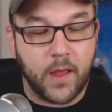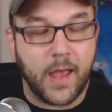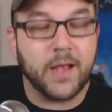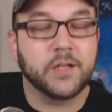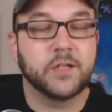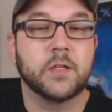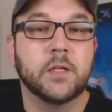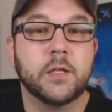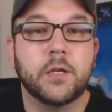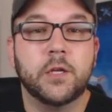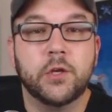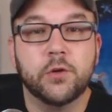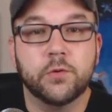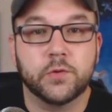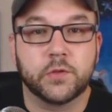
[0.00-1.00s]
excellent
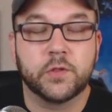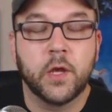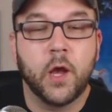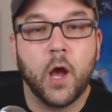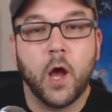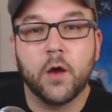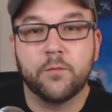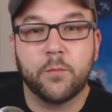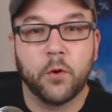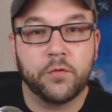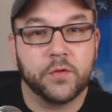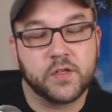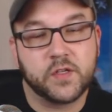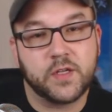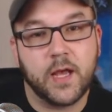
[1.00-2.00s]
use of
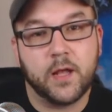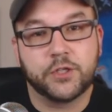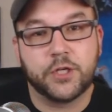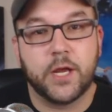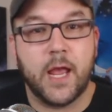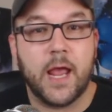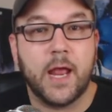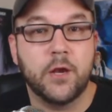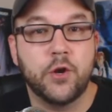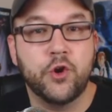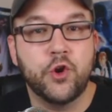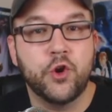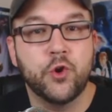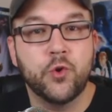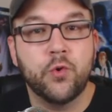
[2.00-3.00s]
both nostalgia
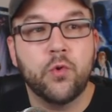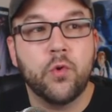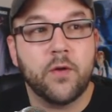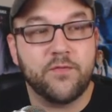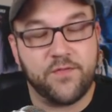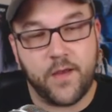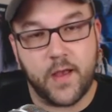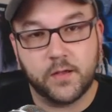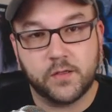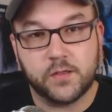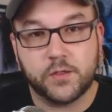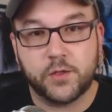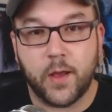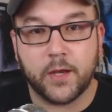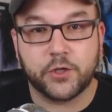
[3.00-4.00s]
and new
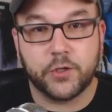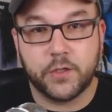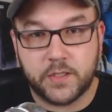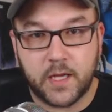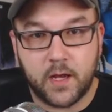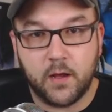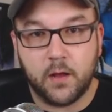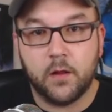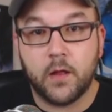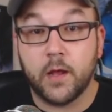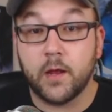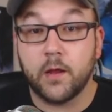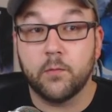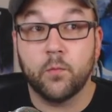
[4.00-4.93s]
events to actually tell